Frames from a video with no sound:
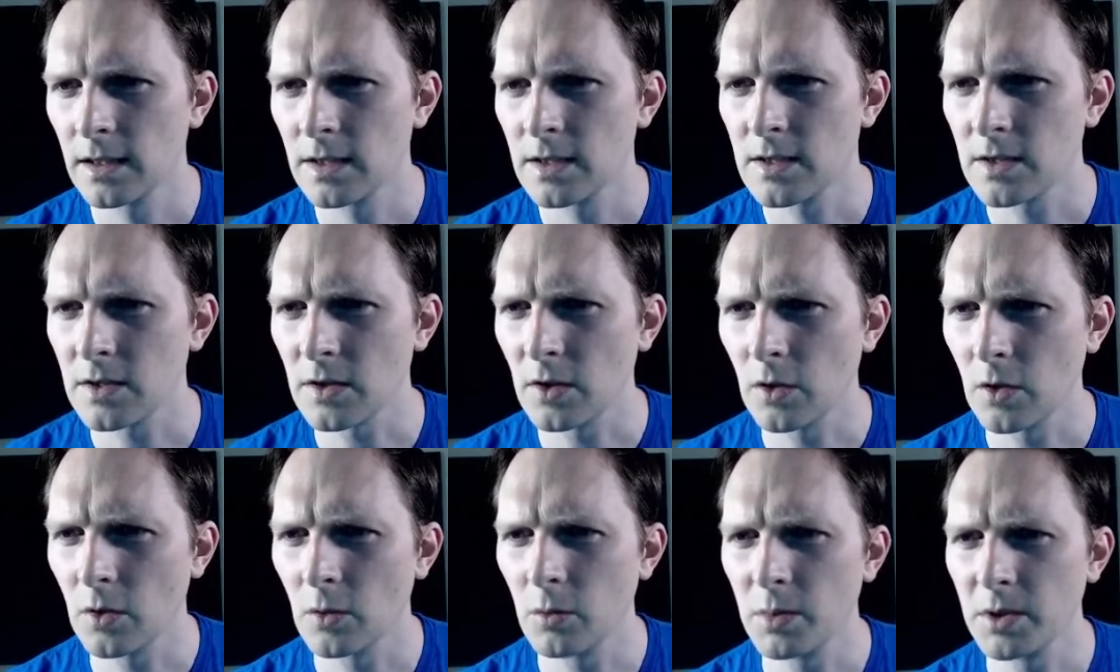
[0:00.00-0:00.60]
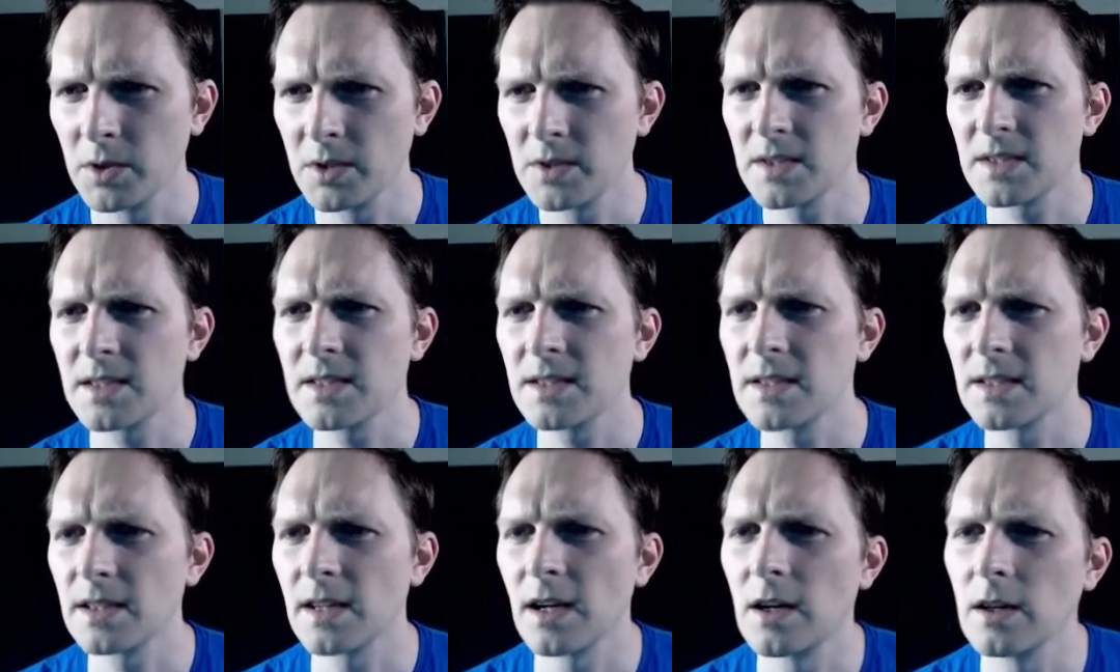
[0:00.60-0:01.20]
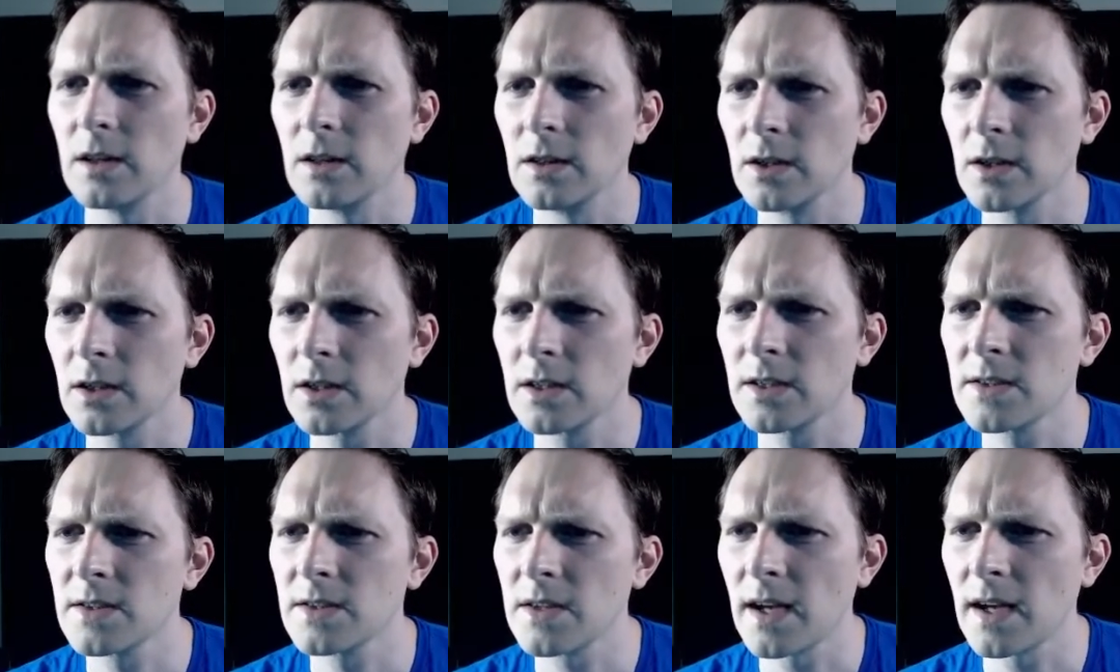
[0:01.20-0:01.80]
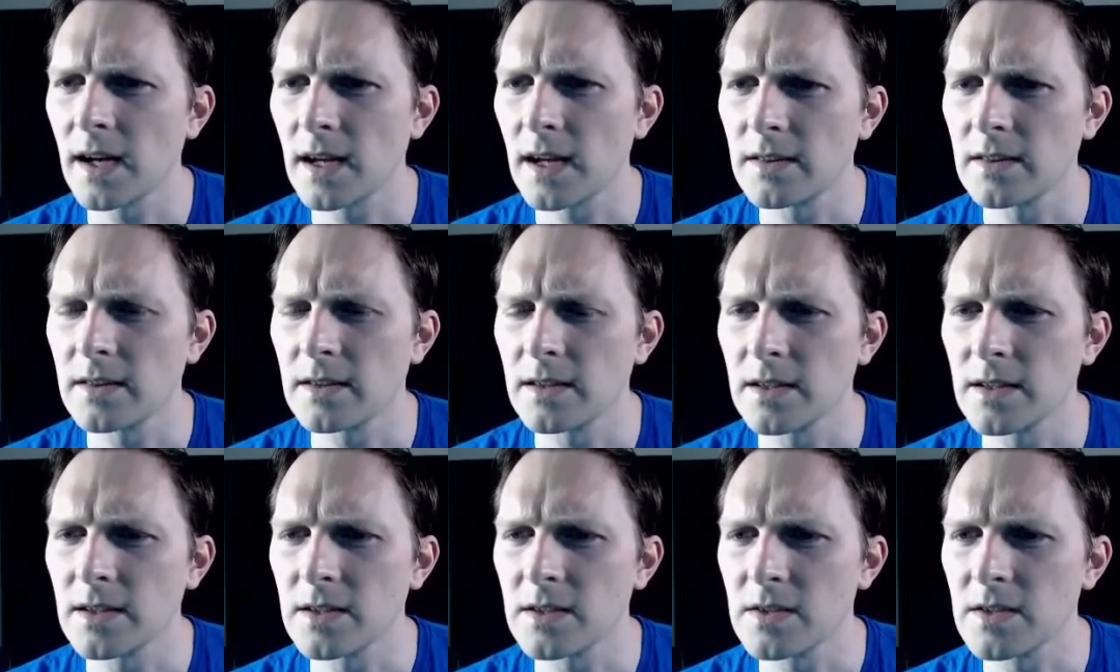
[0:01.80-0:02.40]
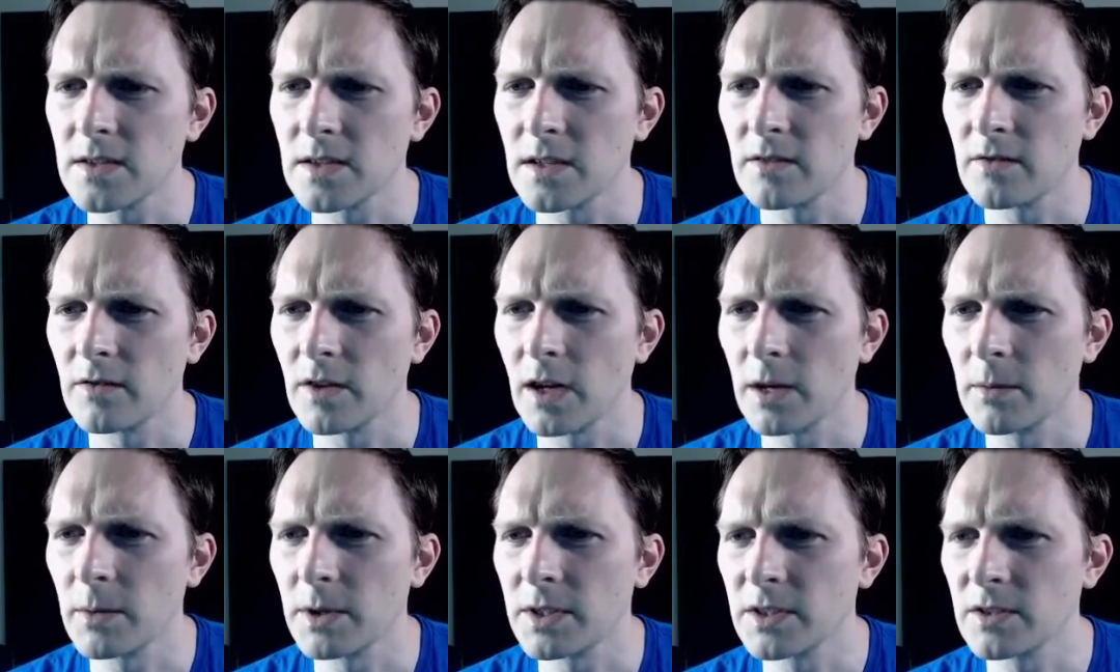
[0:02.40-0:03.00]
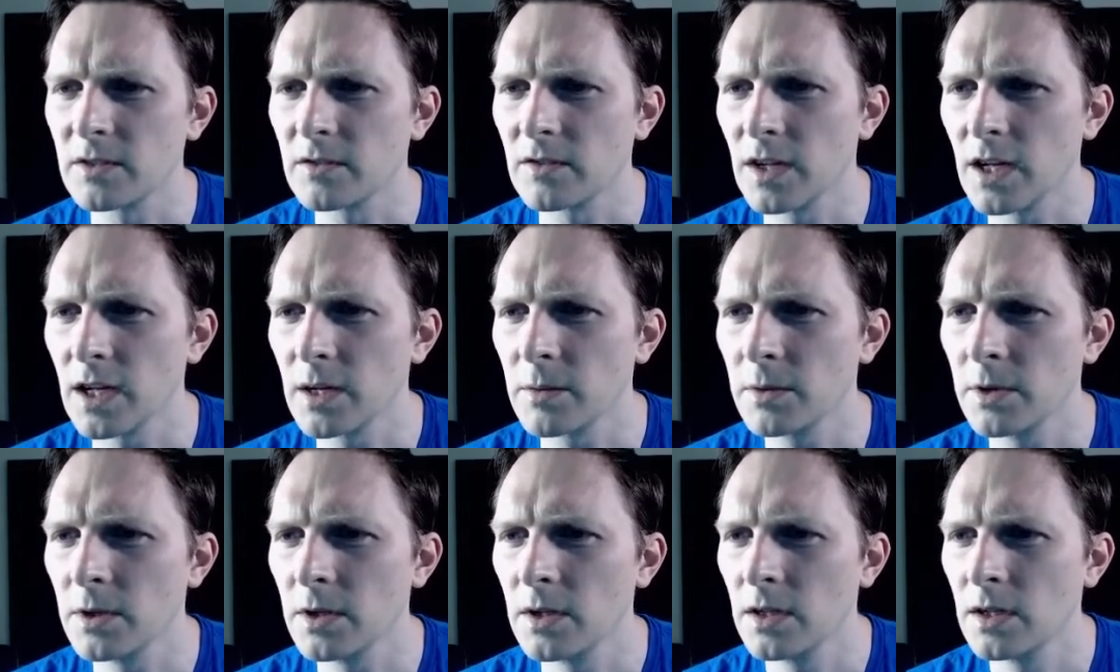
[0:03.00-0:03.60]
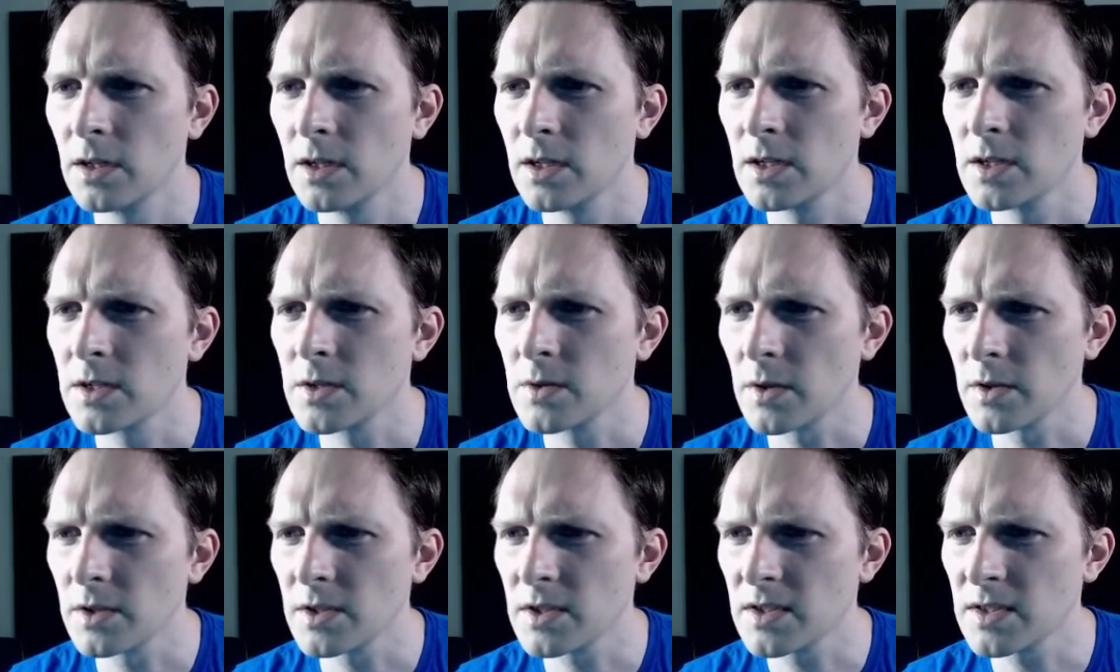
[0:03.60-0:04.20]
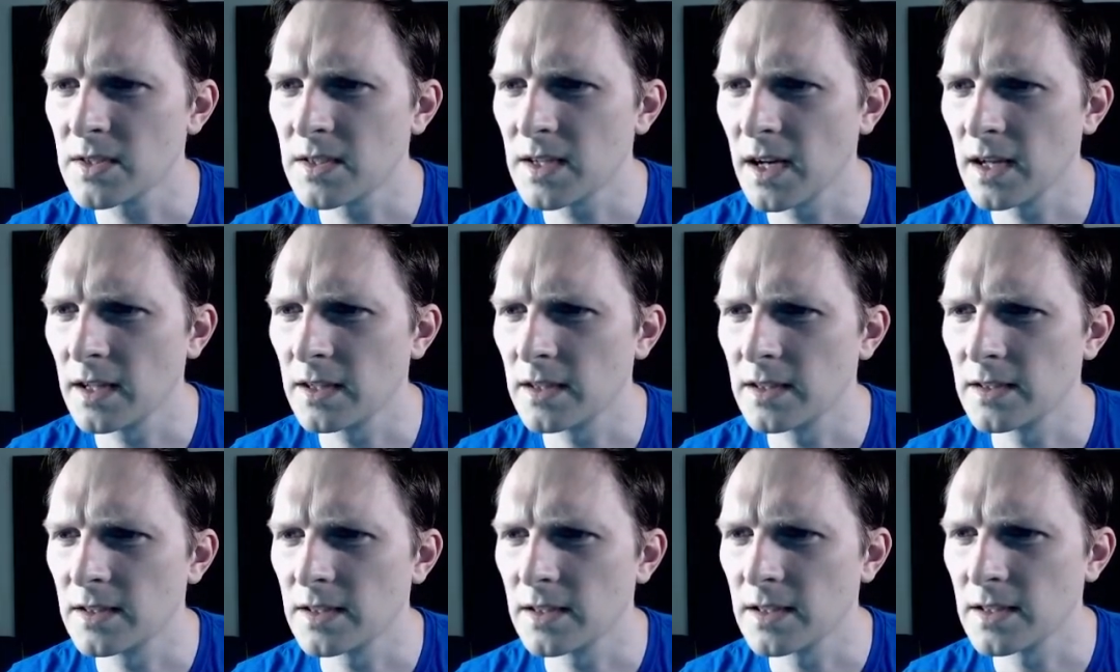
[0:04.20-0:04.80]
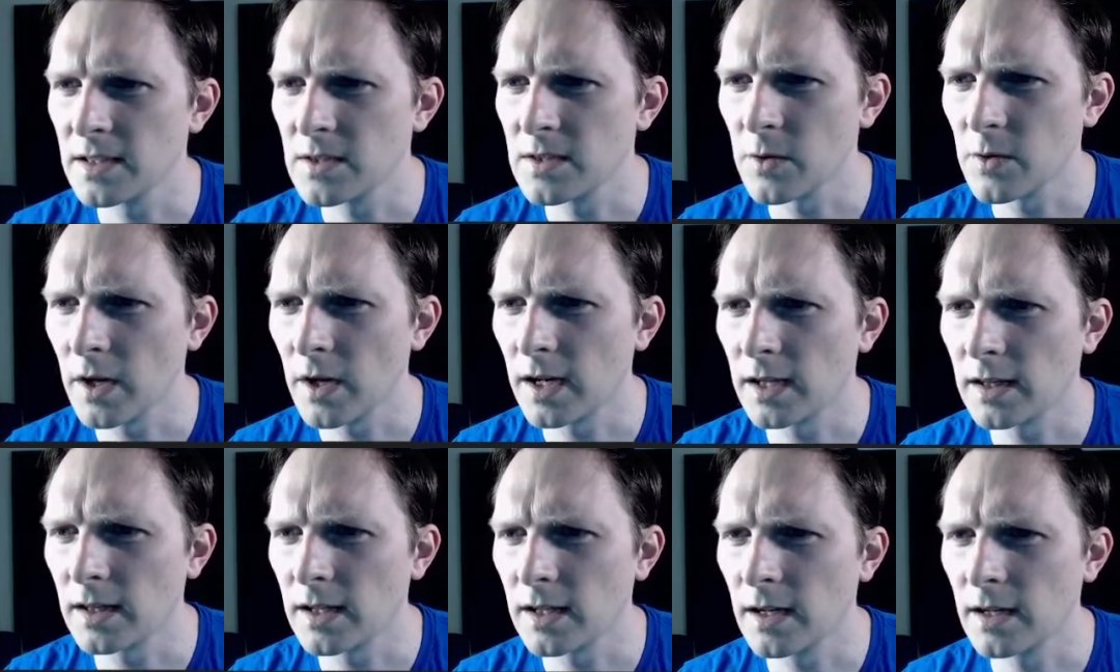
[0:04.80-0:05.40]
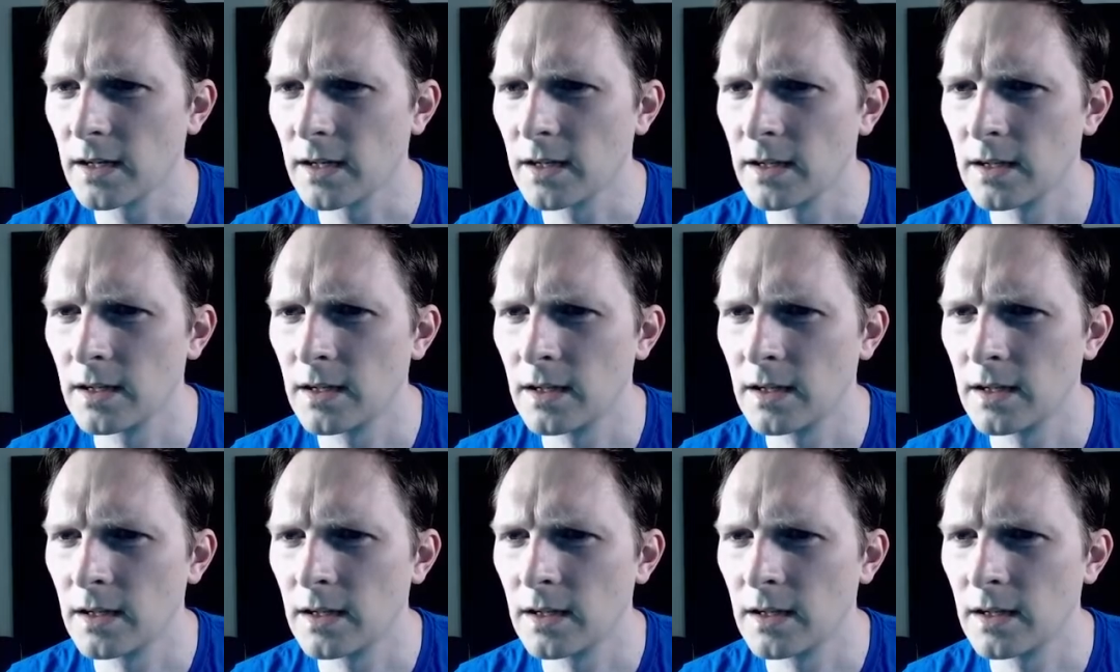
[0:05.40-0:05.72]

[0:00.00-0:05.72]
So buildctl looks at this environmental variable, so I'll just tell it that it's running there.